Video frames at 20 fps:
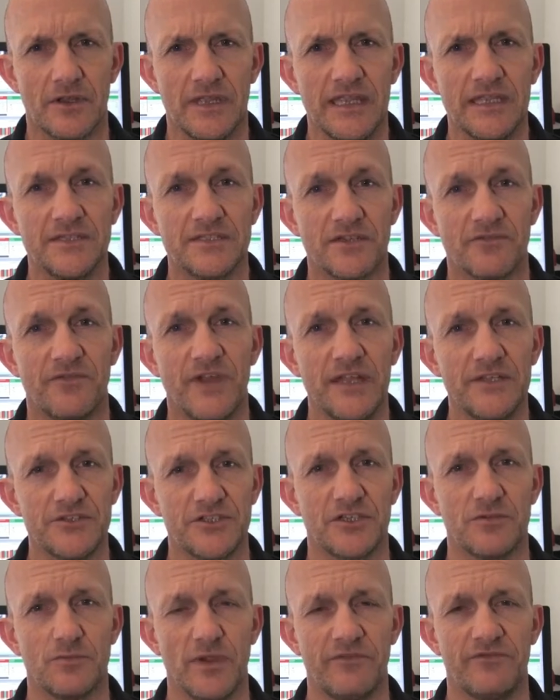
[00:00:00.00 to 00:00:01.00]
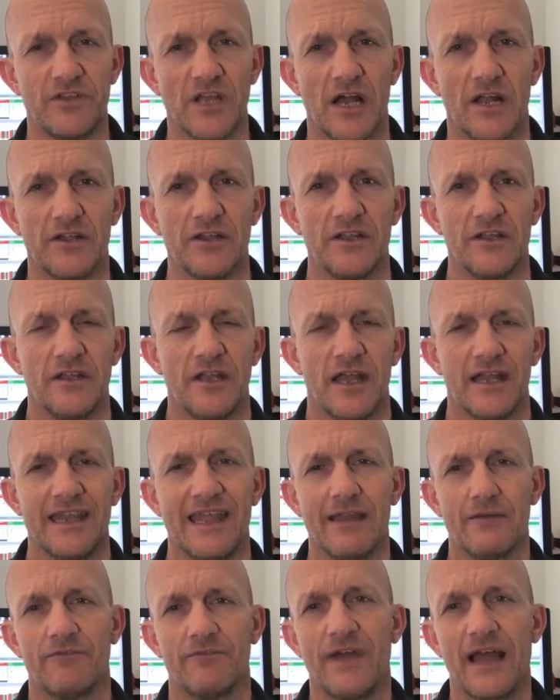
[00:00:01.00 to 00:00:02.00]
intervention we've done and
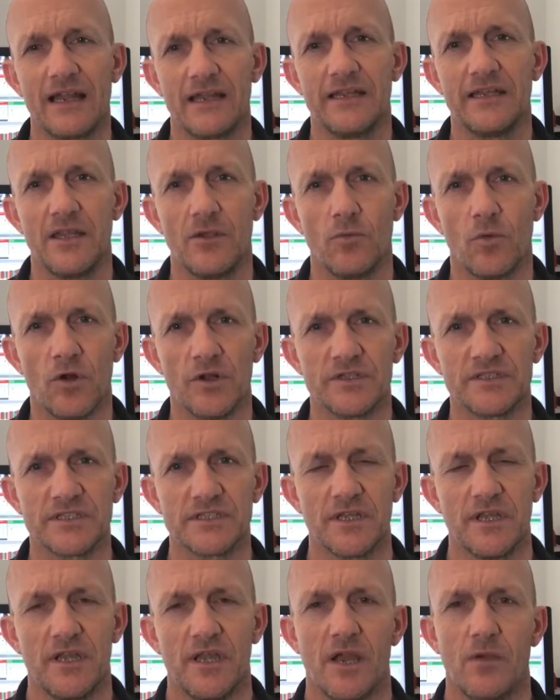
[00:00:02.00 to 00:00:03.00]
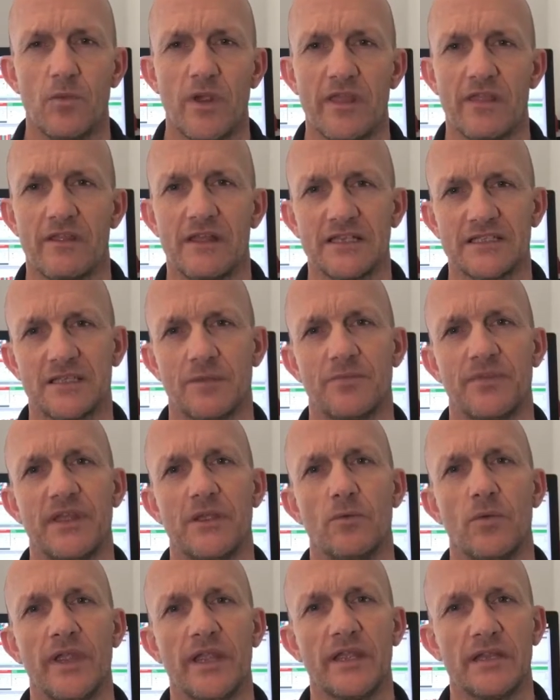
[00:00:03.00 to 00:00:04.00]
how valid it was, and whether that's
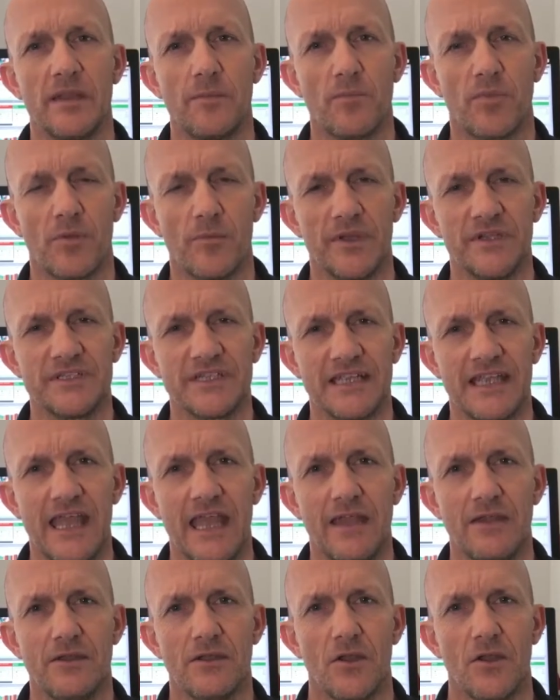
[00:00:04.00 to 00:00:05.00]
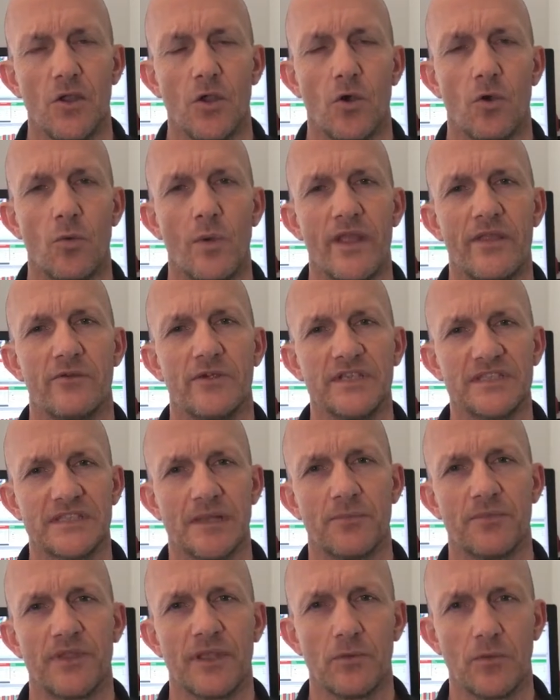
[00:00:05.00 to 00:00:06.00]
something we can implement again or whether it's
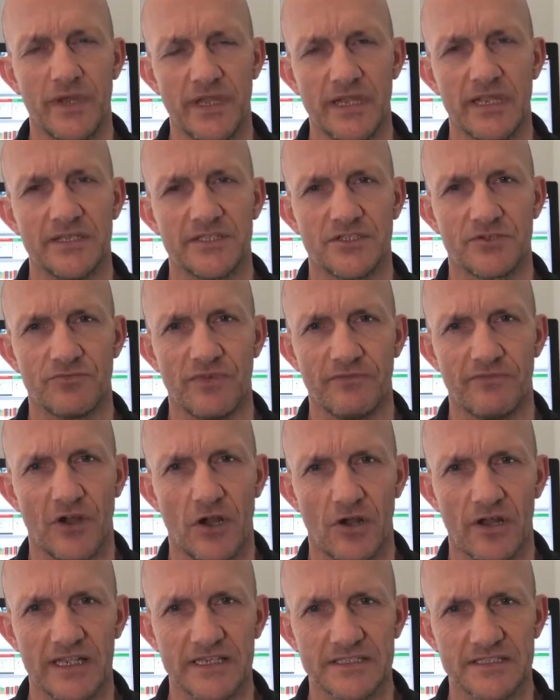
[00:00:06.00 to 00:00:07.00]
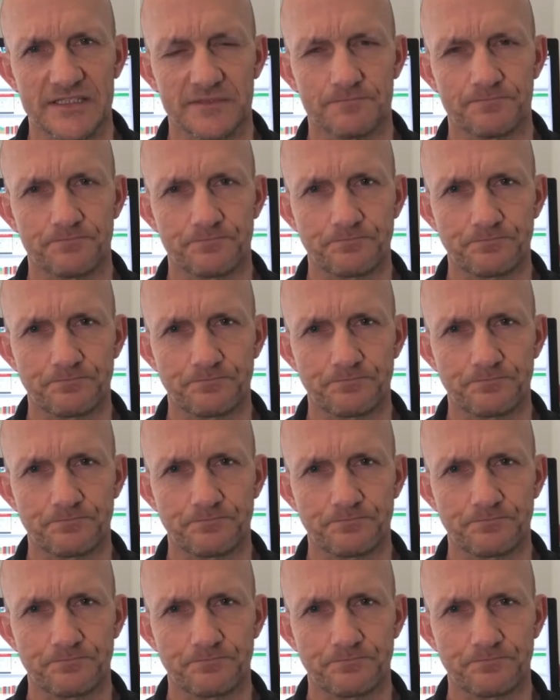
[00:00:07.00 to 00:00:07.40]
something we need to revise.